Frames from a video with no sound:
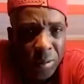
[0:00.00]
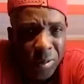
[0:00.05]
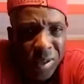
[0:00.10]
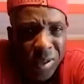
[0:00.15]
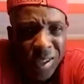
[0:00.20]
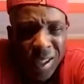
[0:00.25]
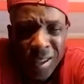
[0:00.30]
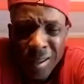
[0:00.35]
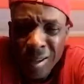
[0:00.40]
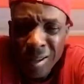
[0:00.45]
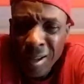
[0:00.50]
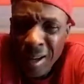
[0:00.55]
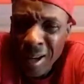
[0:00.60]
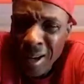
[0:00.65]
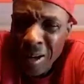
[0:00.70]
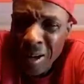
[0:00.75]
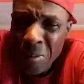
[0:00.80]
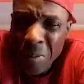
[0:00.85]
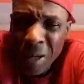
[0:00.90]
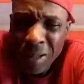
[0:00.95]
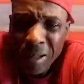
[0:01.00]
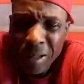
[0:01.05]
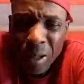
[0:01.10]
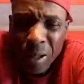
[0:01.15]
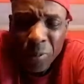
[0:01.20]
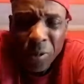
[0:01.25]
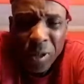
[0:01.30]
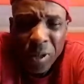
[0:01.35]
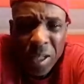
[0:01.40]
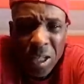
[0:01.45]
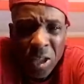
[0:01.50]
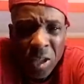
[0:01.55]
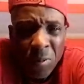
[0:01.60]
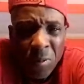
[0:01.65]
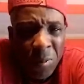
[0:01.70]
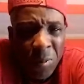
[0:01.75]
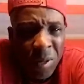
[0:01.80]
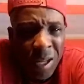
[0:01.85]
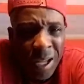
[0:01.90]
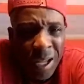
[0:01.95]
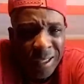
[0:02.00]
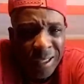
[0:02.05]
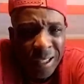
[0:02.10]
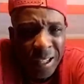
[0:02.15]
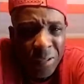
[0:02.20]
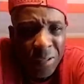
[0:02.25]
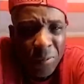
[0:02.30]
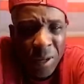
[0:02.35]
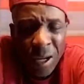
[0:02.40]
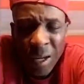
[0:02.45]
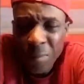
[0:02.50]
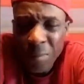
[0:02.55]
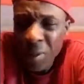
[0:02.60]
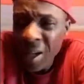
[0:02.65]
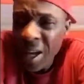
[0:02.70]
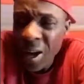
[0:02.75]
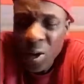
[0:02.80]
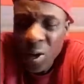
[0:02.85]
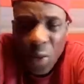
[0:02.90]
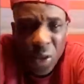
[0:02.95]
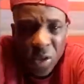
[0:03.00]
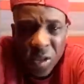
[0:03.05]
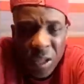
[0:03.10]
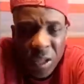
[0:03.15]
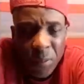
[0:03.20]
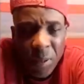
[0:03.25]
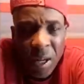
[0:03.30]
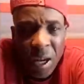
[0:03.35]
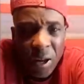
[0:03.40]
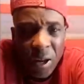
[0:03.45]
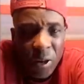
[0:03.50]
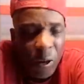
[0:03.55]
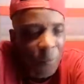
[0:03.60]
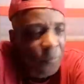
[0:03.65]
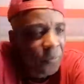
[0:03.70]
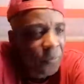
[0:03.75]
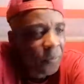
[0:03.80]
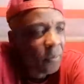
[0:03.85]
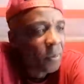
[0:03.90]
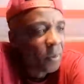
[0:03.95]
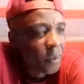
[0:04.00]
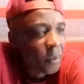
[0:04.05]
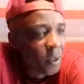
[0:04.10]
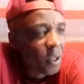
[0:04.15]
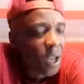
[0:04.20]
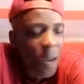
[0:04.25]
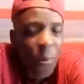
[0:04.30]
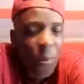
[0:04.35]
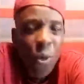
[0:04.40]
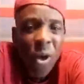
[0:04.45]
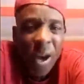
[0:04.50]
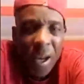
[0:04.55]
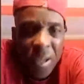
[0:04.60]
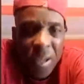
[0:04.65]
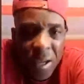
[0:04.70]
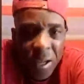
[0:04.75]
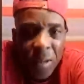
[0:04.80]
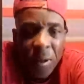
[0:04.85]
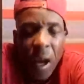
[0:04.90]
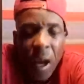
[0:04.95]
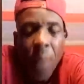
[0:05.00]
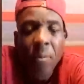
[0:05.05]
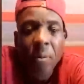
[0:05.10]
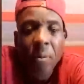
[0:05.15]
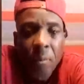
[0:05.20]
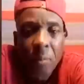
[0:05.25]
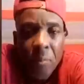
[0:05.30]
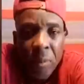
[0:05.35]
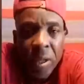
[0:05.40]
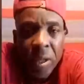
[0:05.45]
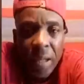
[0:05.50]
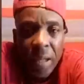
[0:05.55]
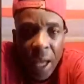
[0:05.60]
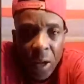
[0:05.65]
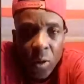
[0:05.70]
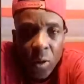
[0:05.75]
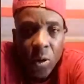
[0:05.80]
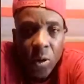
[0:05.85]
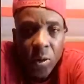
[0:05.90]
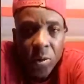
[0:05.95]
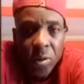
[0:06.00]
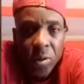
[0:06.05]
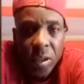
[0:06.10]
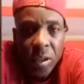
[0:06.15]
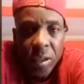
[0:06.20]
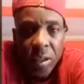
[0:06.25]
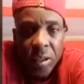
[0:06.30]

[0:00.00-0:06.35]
I said, no, man, tell them for DJ, man, I'm not take them, man. I'm not cost them, i not go. Come on, here, they come. But they like, oh,